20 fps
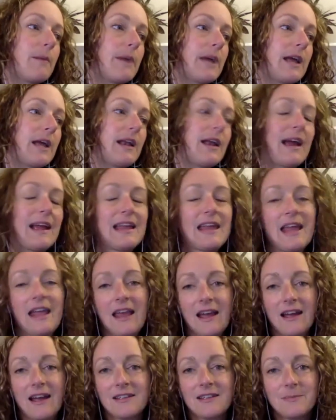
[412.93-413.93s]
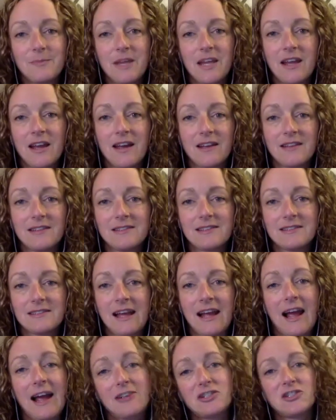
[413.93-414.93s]
but I can't because
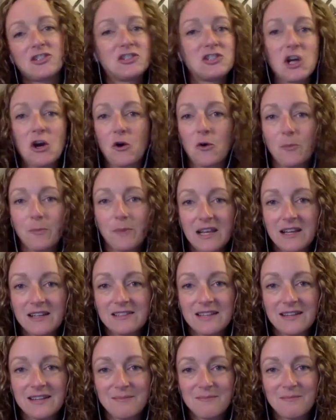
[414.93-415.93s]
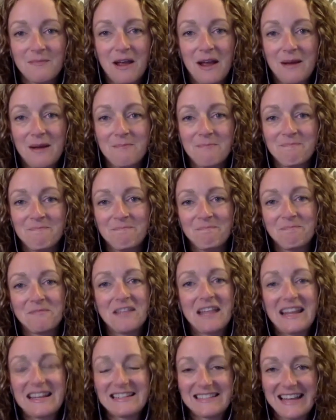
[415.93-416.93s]
I just don't, because I'm
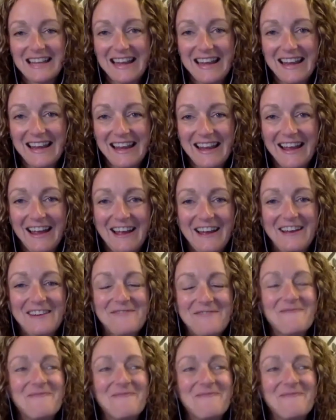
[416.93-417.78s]
lazy. I